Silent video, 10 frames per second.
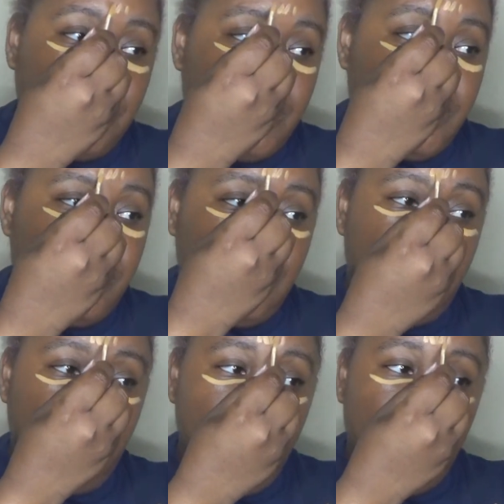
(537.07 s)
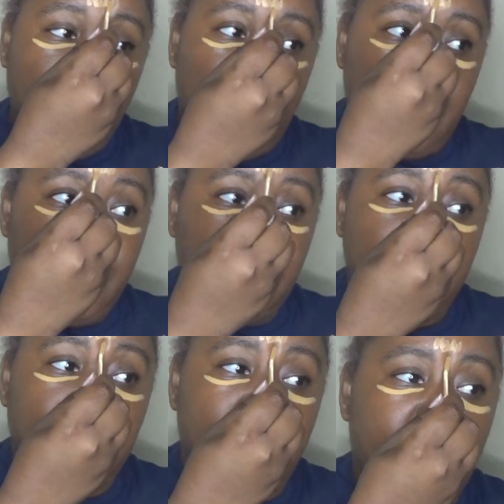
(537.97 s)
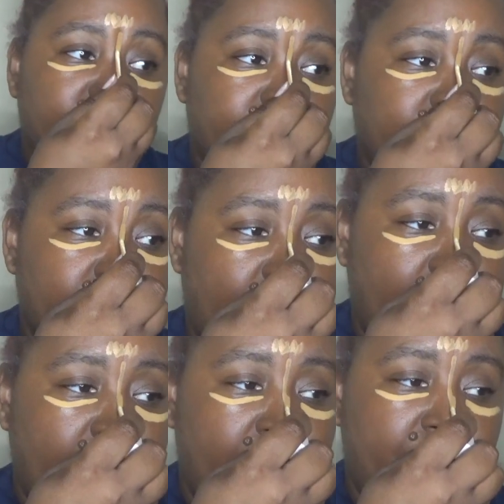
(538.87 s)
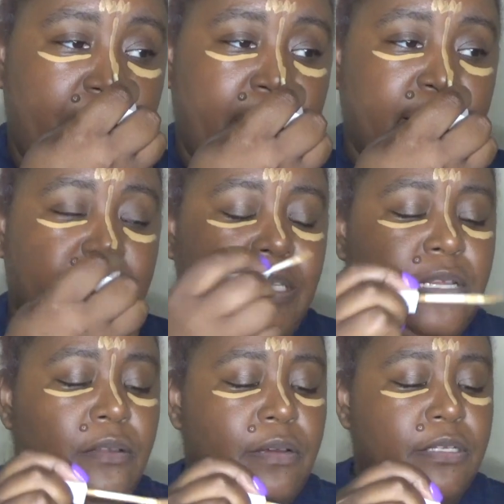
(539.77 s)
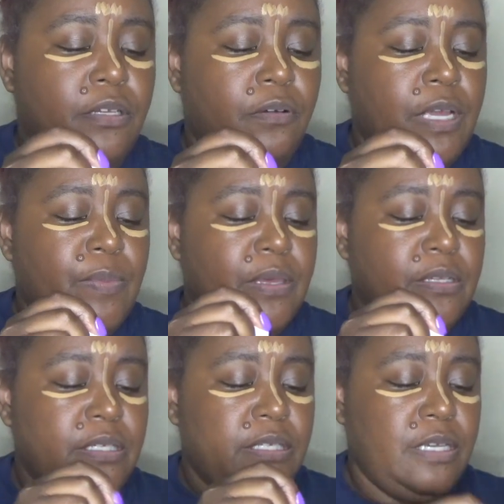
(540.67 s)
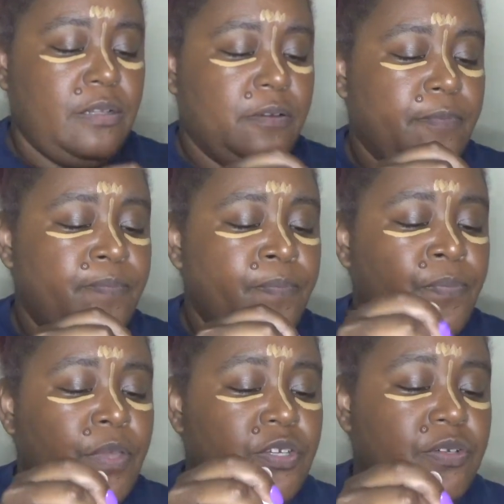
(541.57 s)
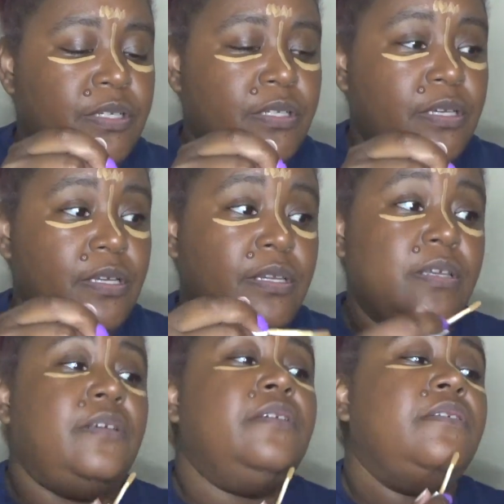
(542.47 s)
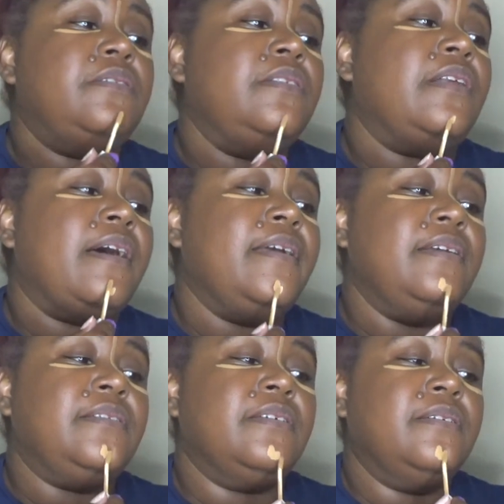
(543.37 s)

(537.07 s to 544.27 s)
again, and it is definitely not a bad concealer. It's a creamy concealer. As you can see, it is light.